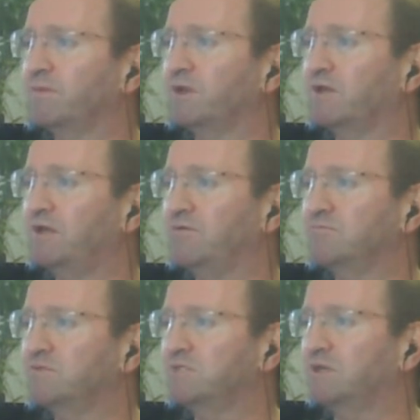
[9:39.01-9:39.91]
Okay,
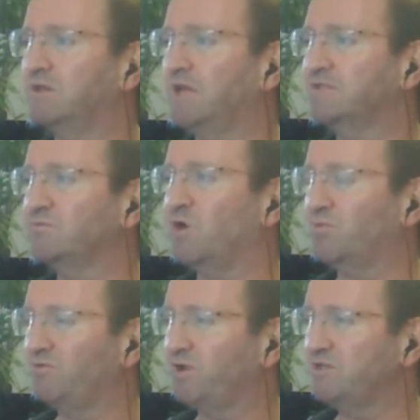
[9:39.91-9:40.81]
so that's got
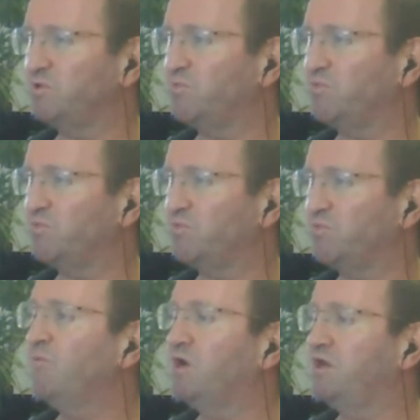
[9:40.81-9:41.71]
my Facebook brand,
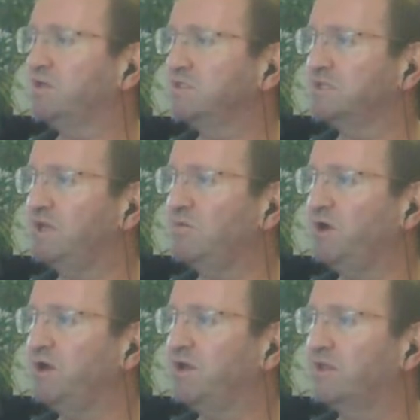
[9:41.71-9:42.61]
but you can see
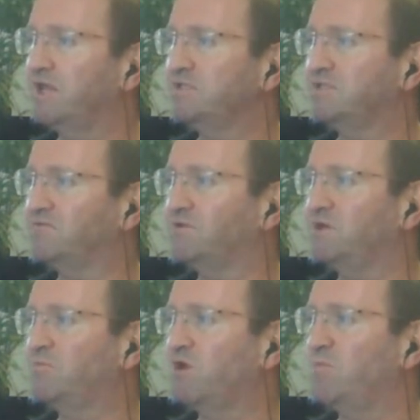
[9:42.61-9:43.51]
where that's the free
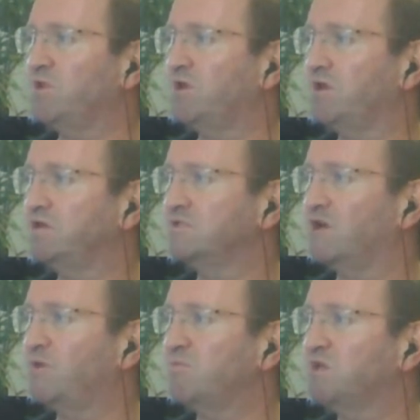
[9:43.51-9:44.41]
diploma logos come up.